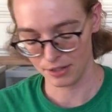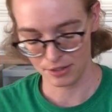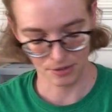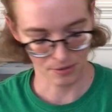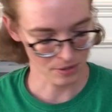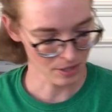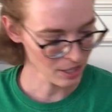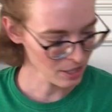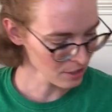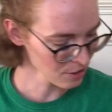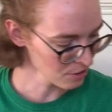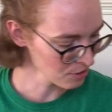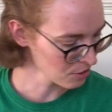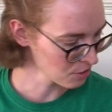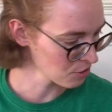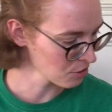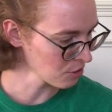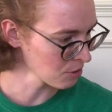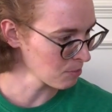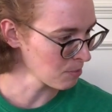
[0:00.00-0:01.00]
So these
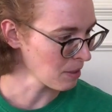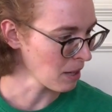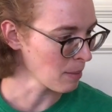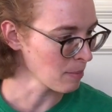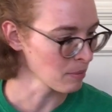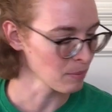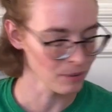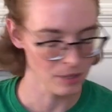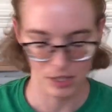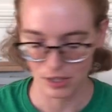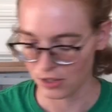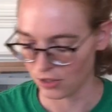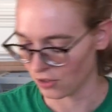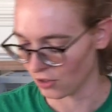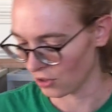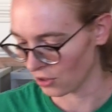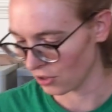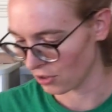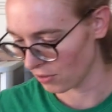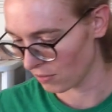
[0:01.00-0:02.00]
should probably
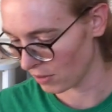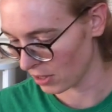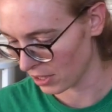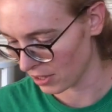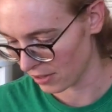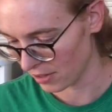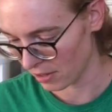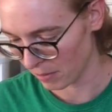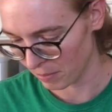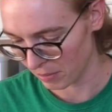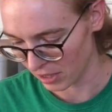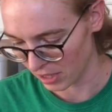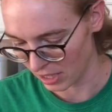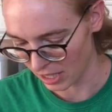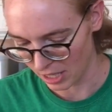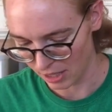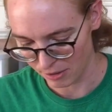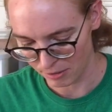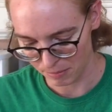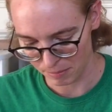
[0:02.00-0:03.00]
just get separated
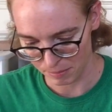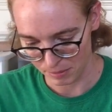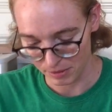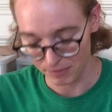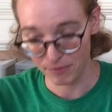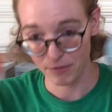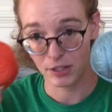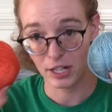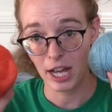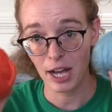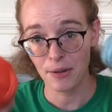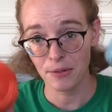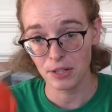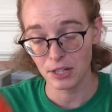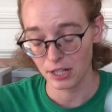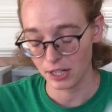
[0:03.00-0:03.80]
out. But for now, they're